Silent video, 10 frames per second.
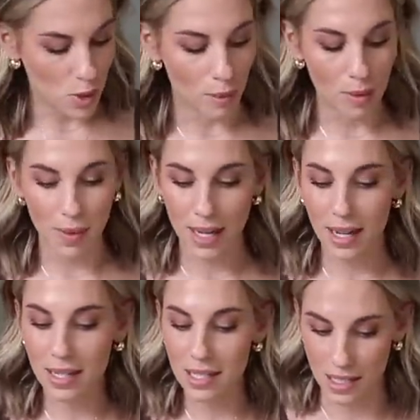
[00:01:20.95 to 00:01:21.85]
So I'm gonna make
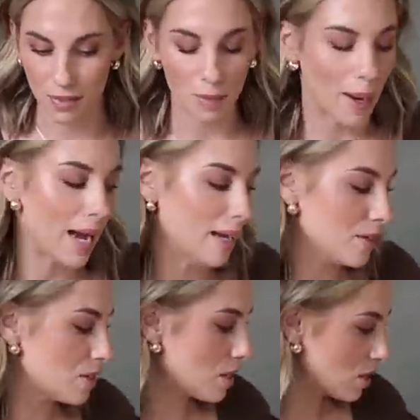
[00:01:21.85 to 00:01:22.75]
different
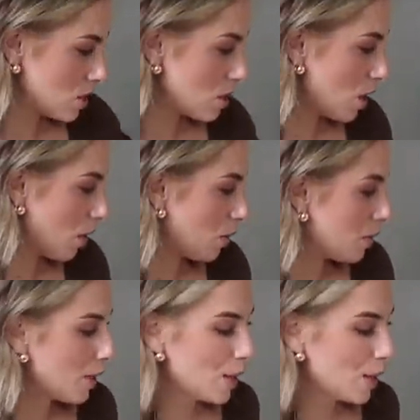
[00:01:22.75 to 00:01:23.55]
piles. So